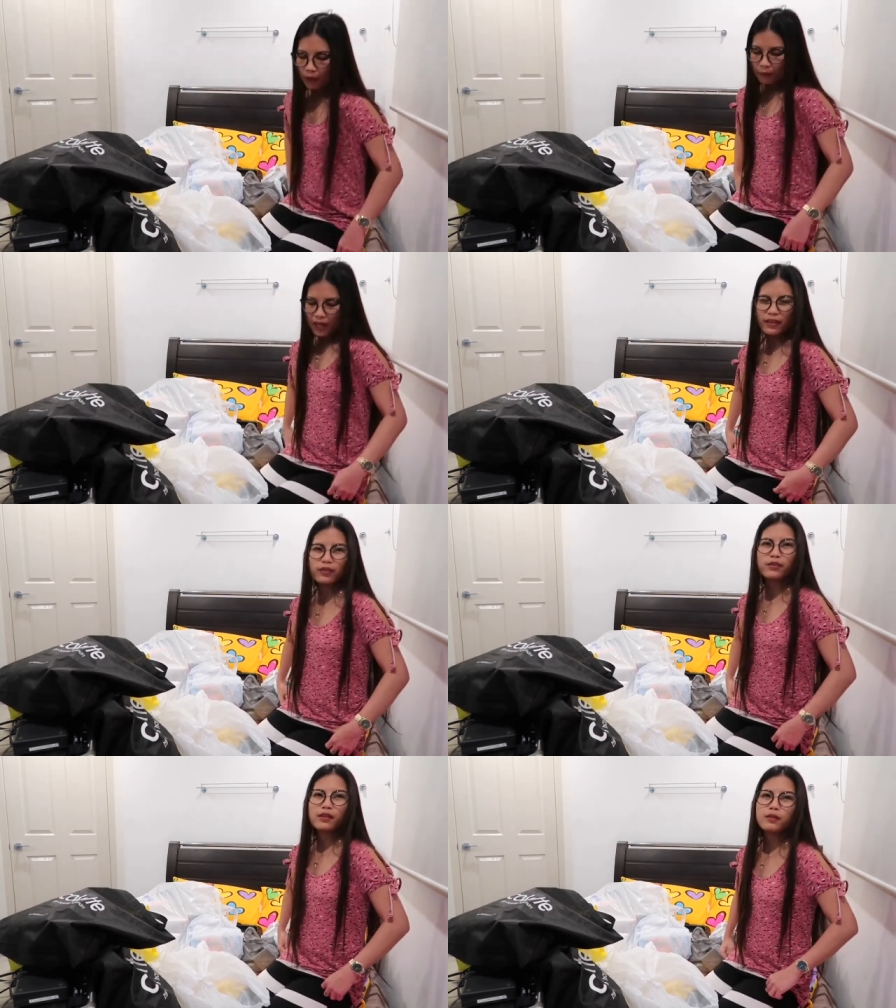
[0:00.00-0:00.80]
mga
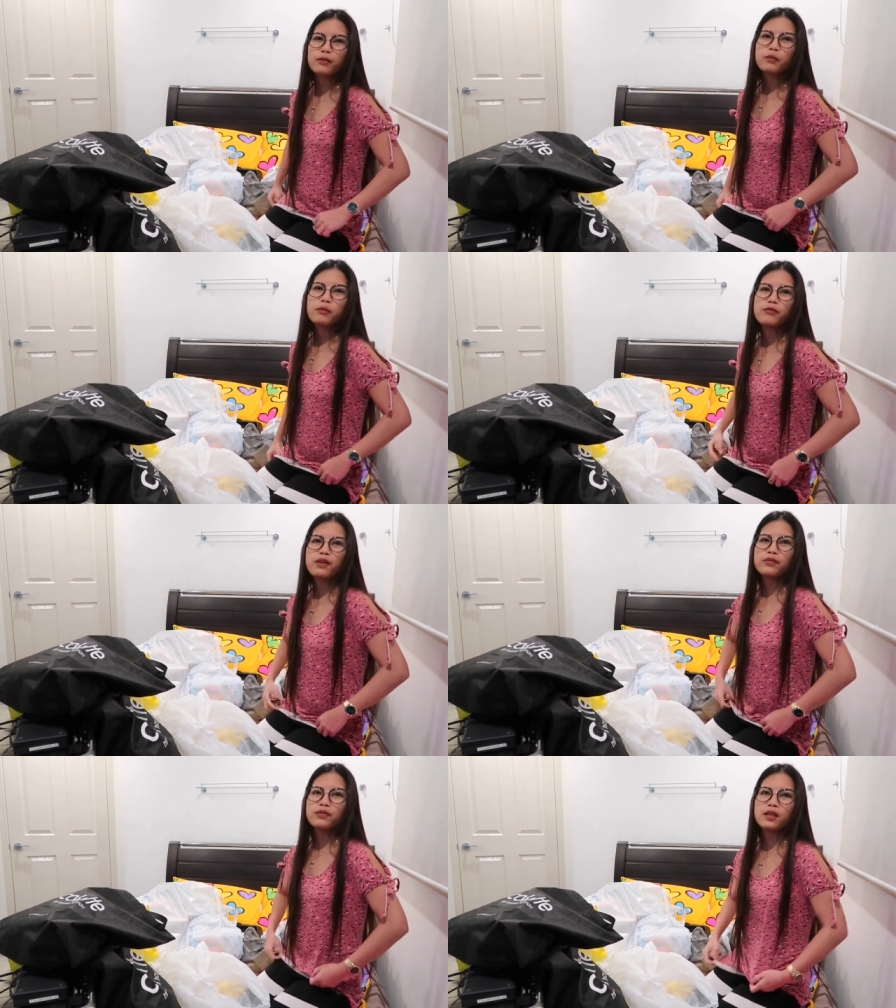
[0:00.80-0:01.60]

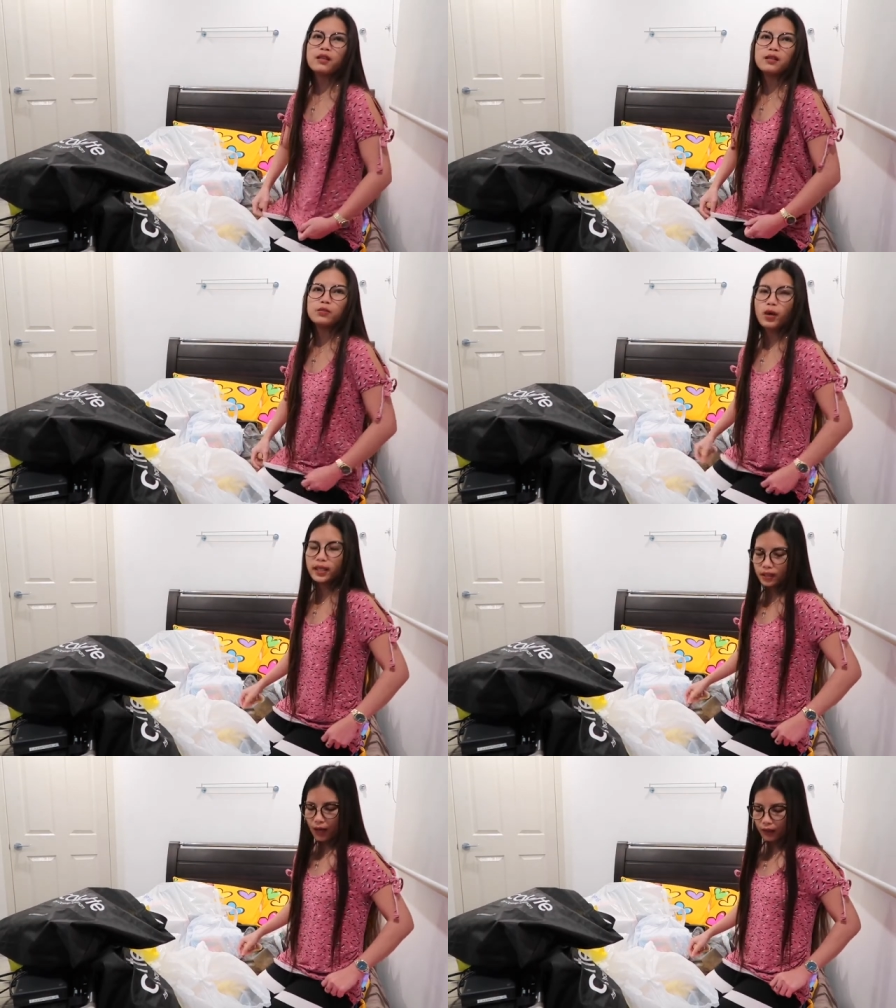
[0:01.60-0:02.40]
$15–$20
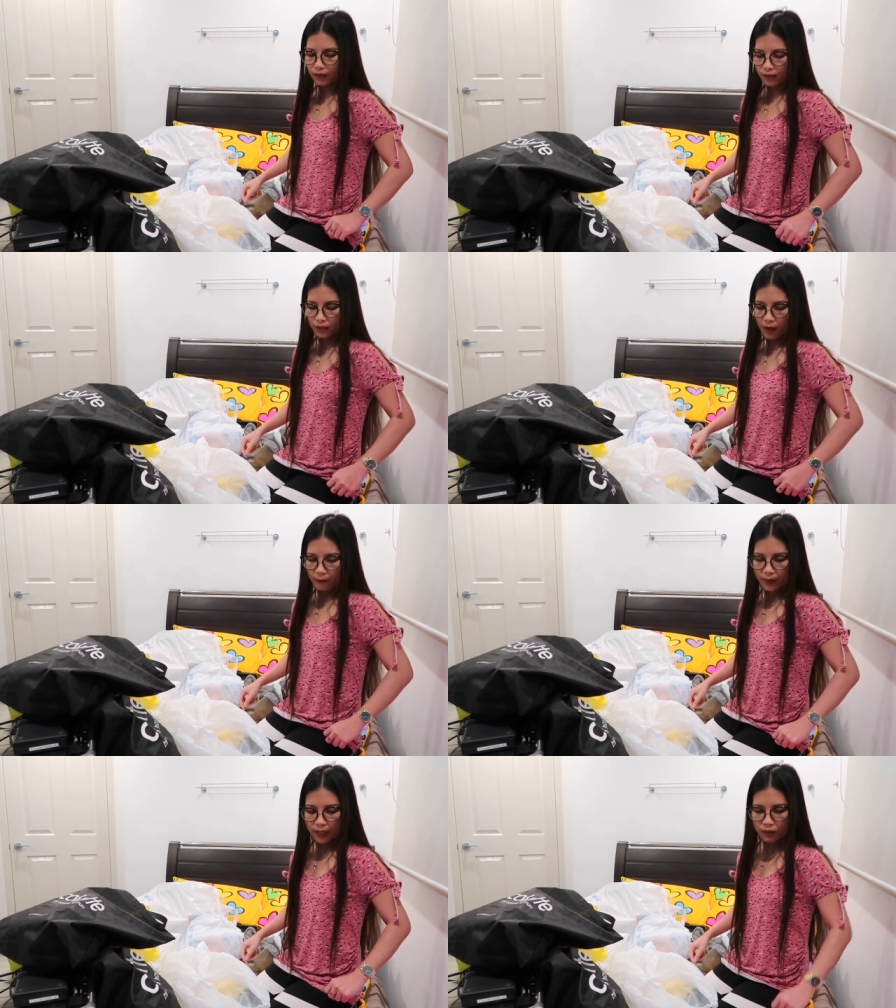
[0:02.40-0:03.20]

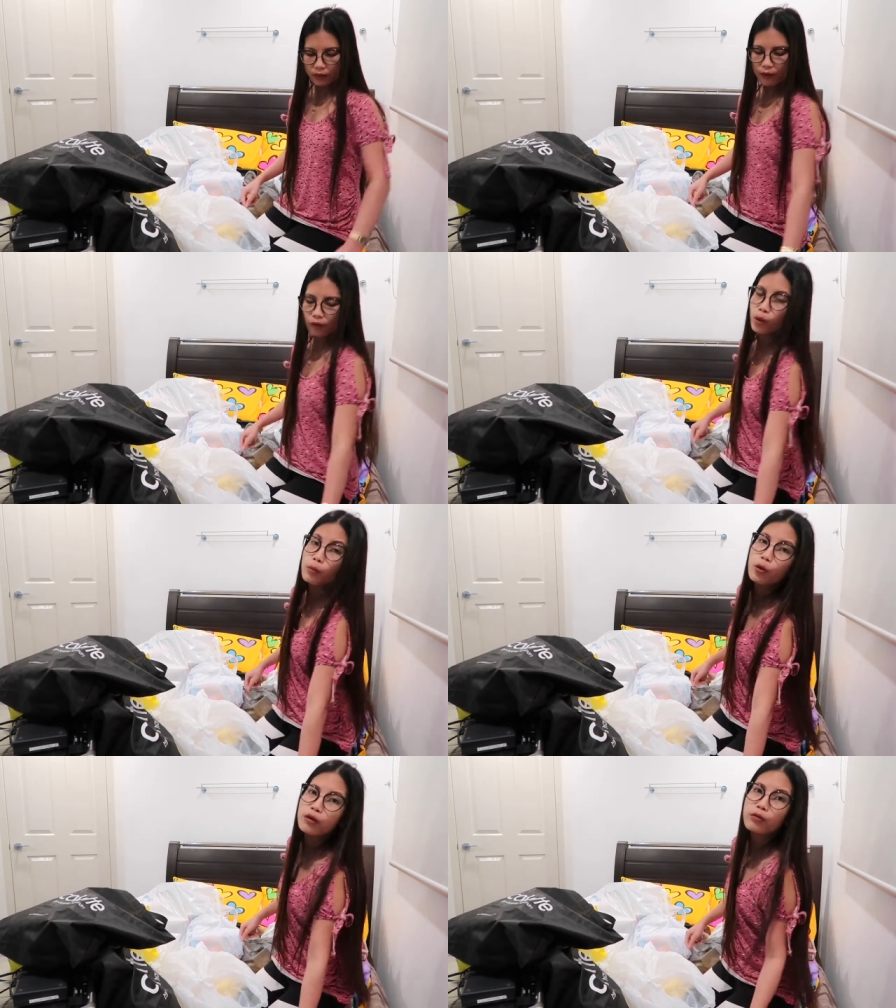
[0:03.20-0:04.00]
shop, pero I've
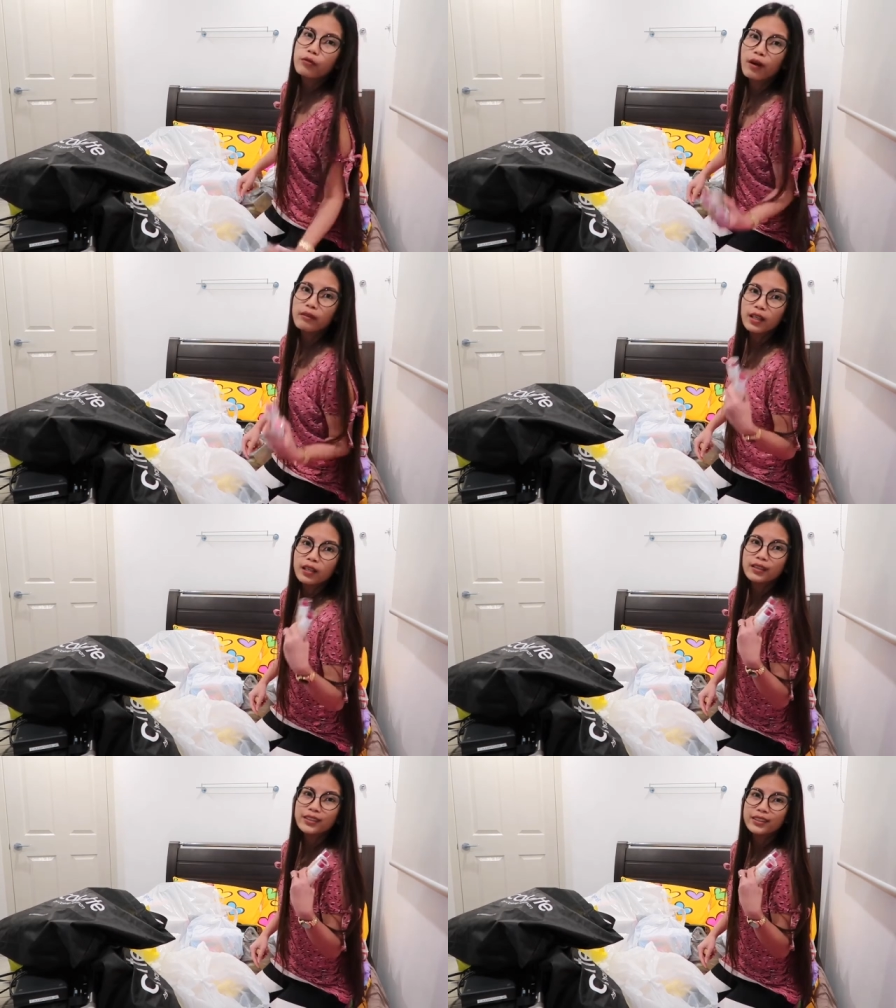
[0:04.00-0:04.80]
only bought it for $5,
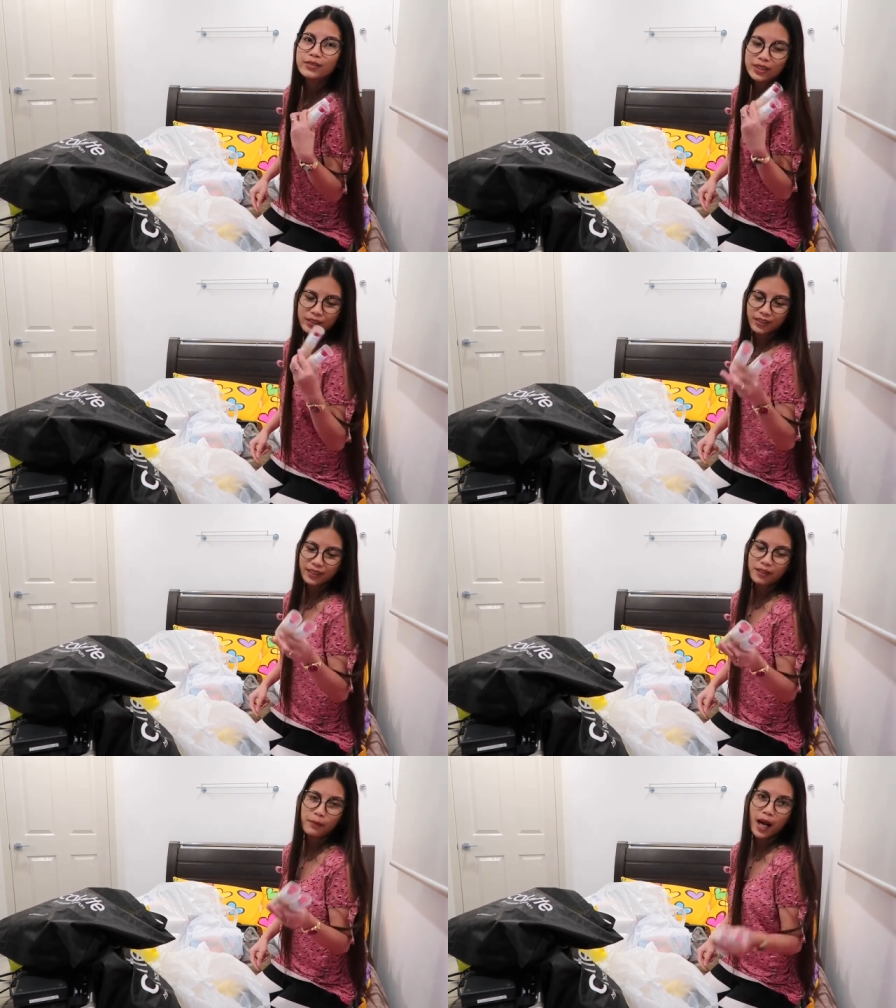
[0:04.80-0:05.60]
which
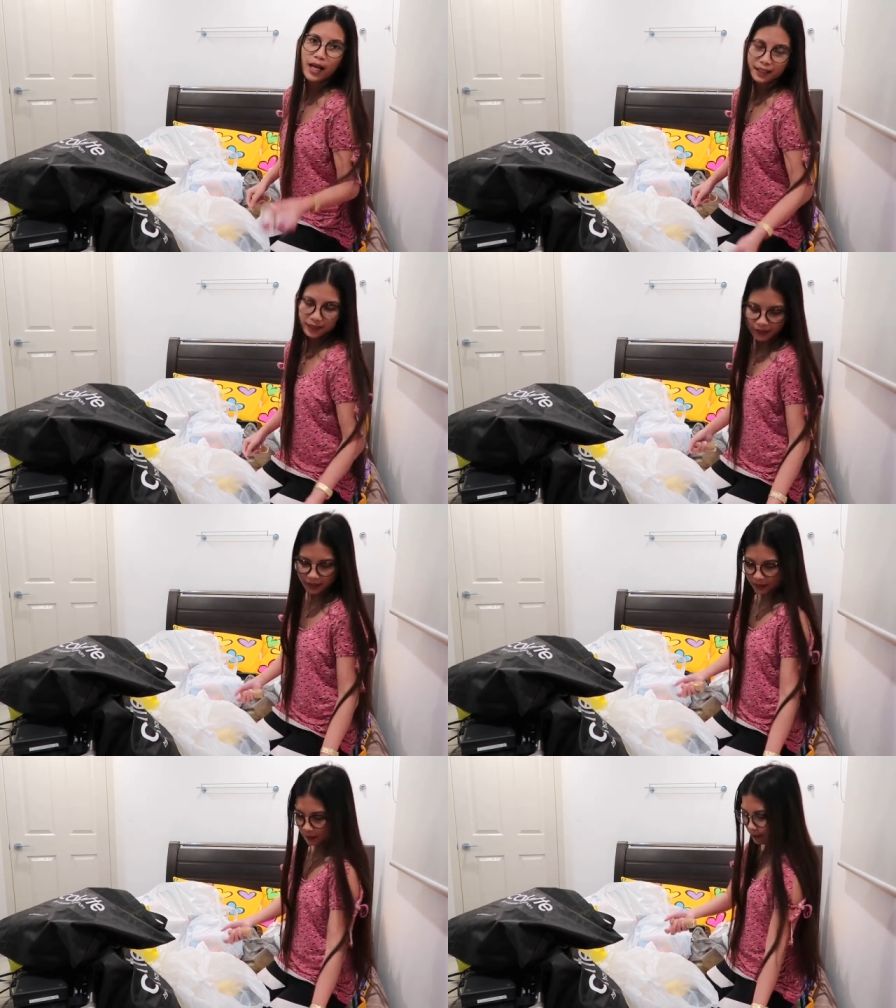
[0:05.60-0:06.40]
is a bag
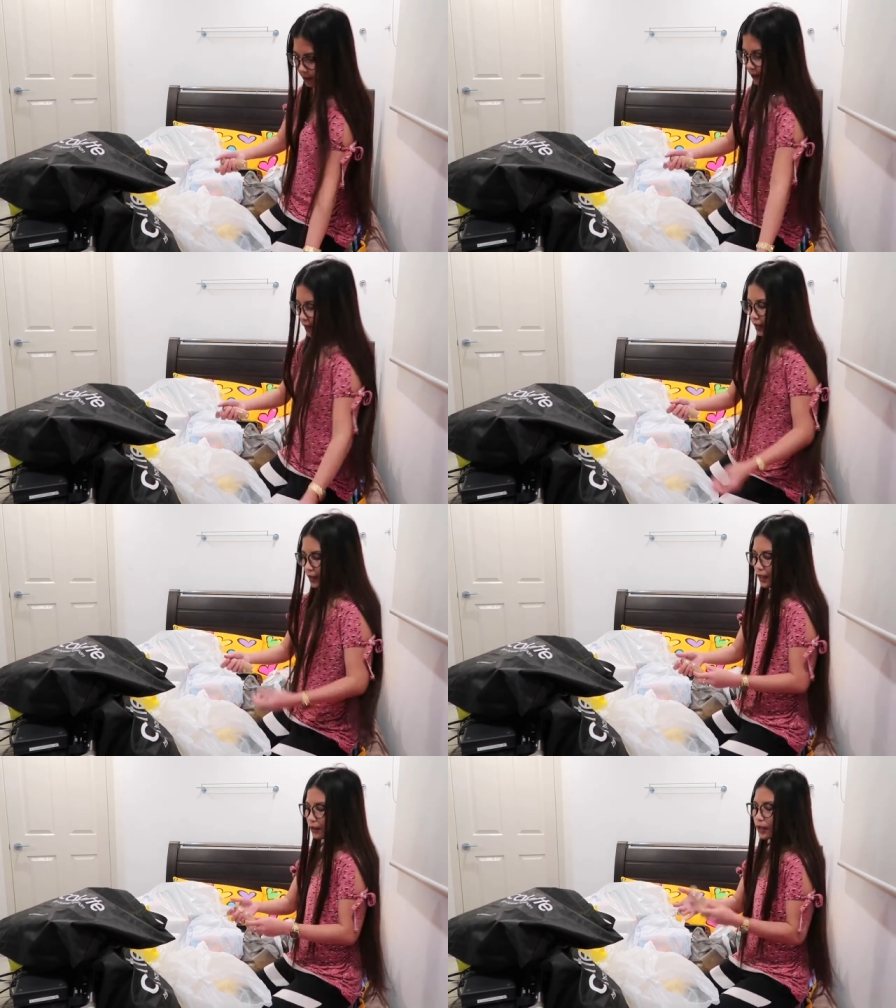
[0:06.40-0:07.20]
eh.
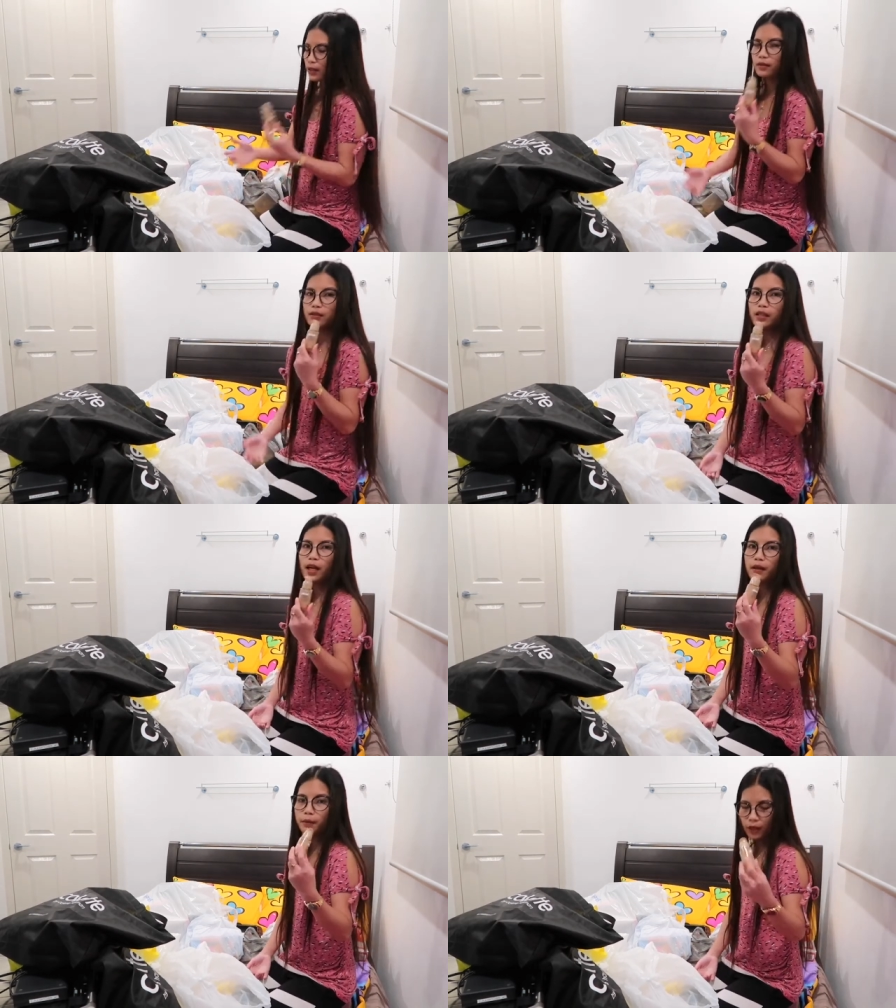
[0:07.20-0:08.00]
Anyway, so
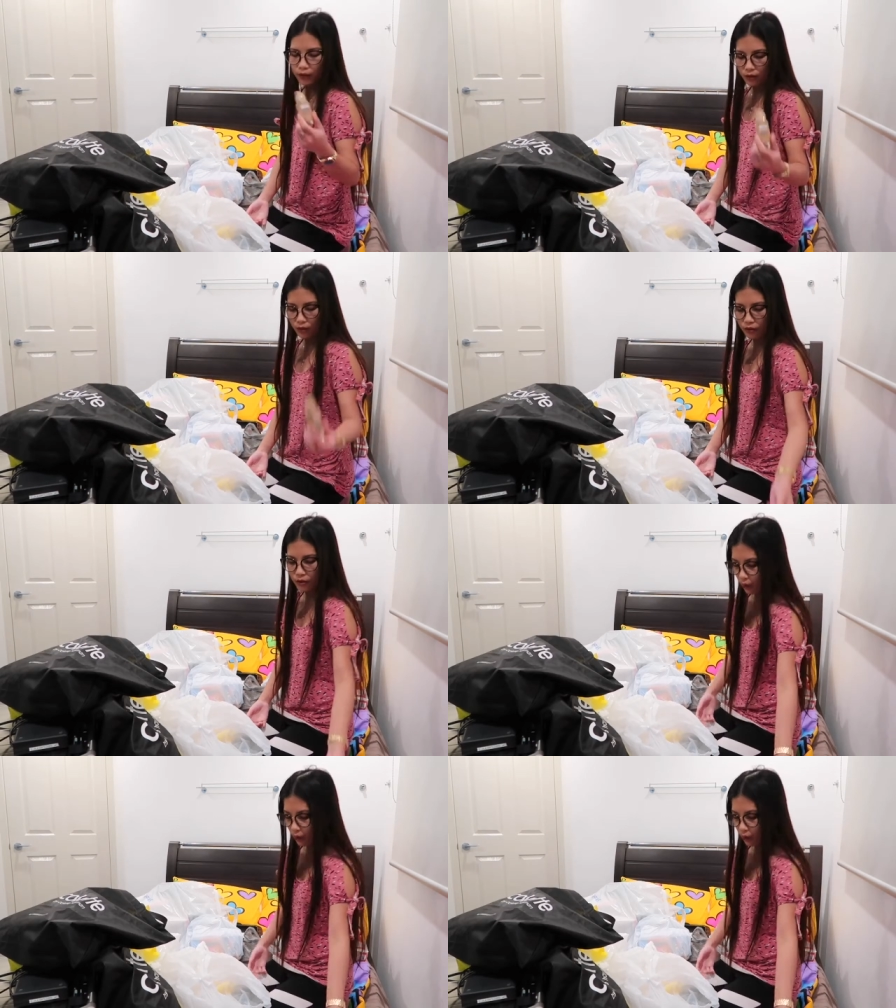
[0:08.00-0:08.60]
yeah, I'm going to use